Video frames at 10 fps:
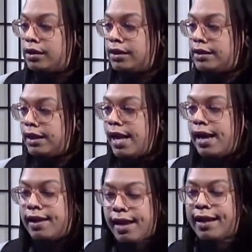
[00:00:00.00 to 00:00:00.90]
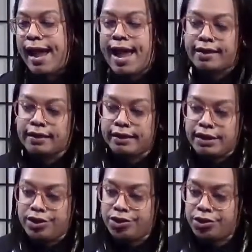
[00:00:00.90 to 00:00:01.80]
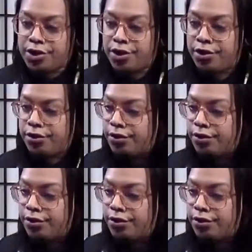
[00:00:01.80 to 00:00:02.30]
It's a lot of like athleisure